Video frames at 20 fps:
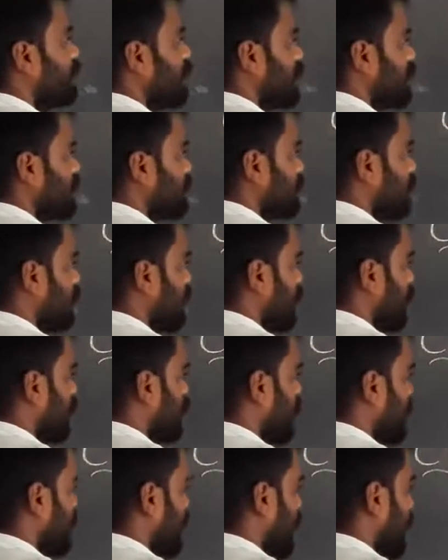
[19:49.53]

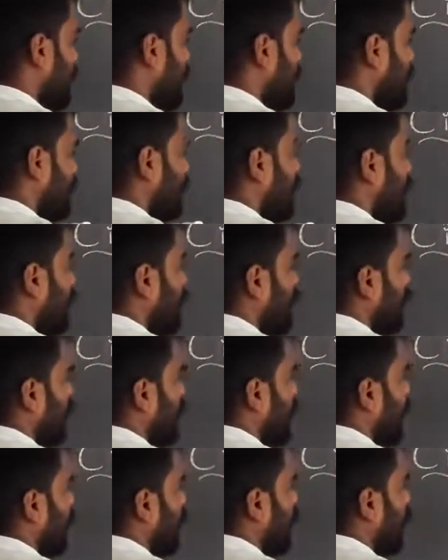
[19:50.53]
explained like
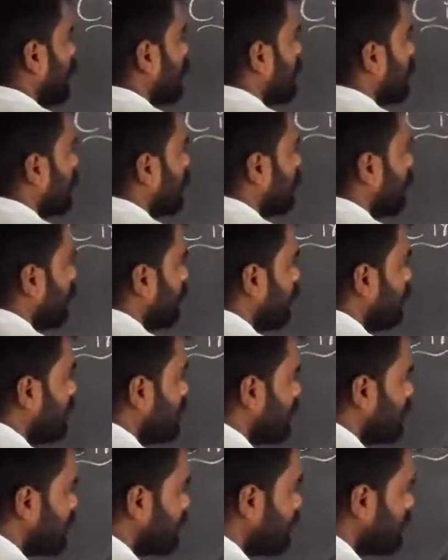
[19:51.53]
an object which
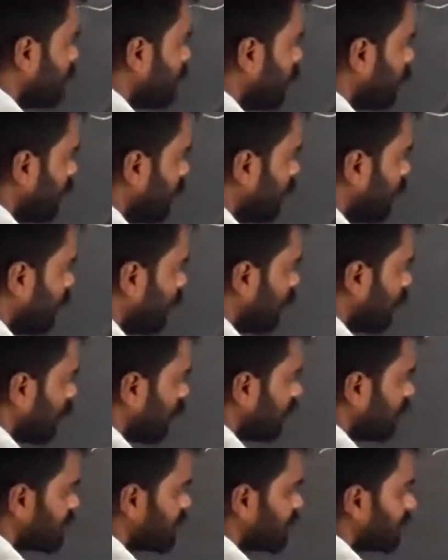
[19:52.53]
is moving on
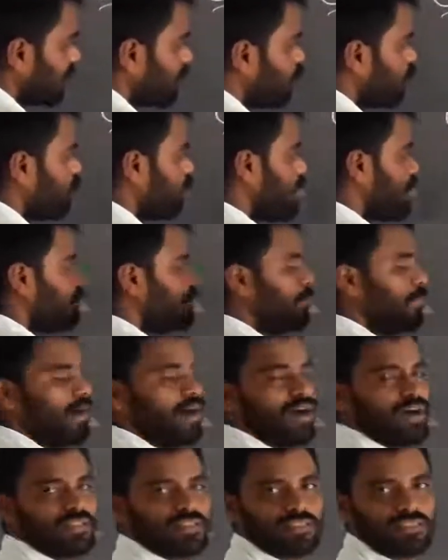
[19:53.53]
a circular
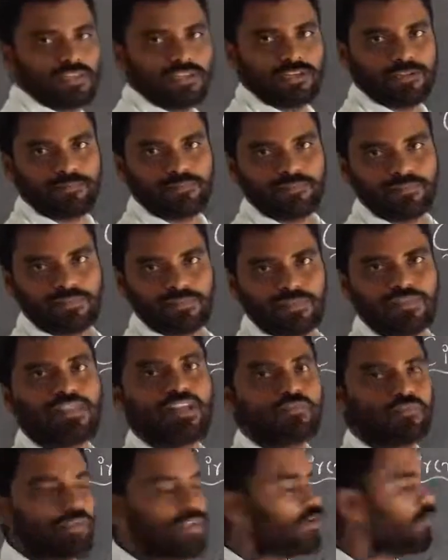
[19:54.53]
path, that we